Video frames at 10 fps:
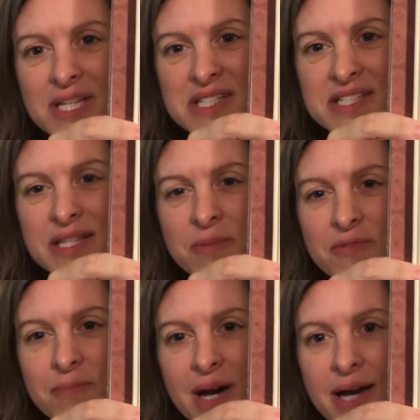some
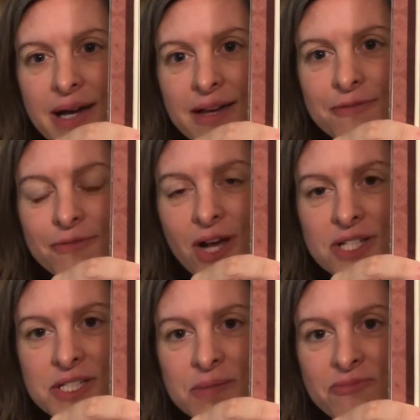of my
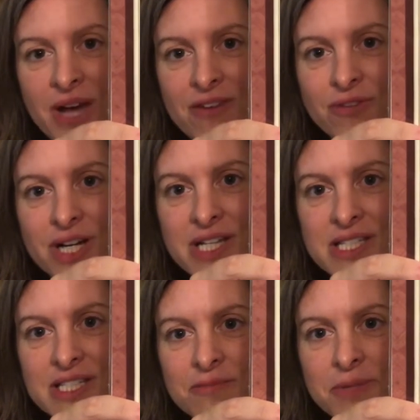Flosstube
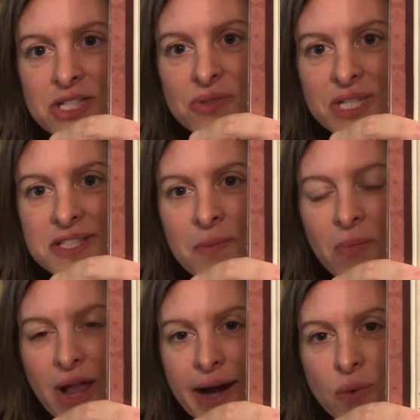favorites. I've been doing some
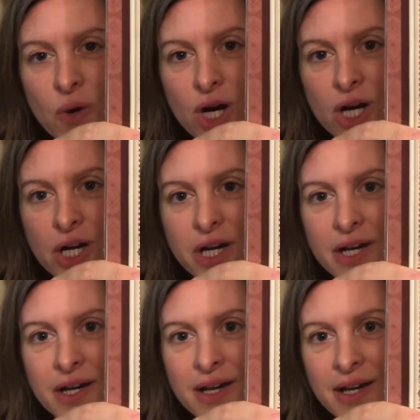black work,
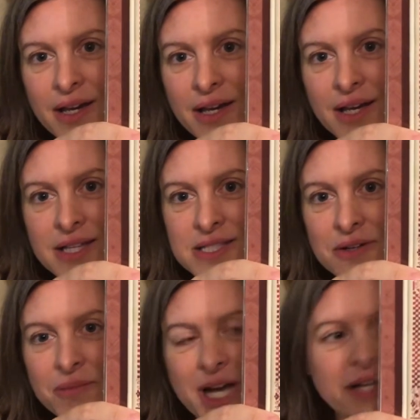and so
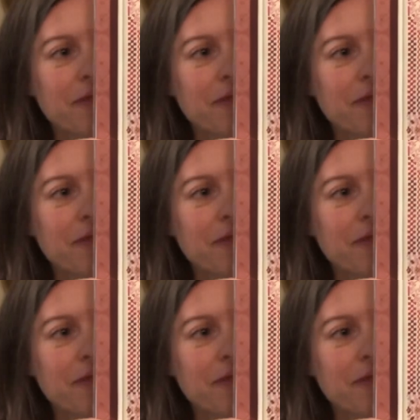I'm kind of